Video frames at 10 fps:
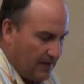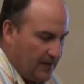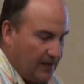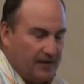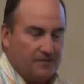
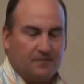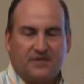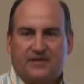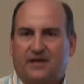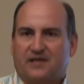
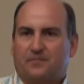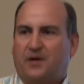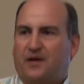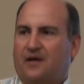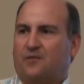
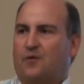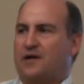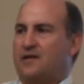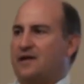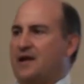CSP, and one
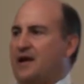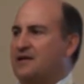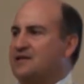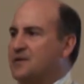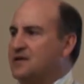of the
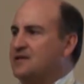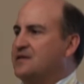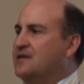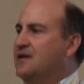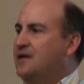
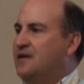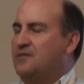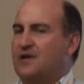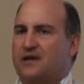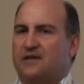enhancements
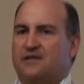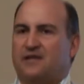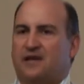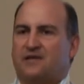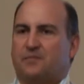related to
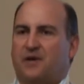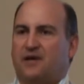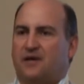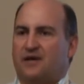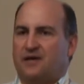
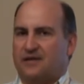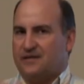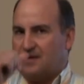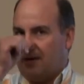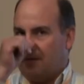CSP is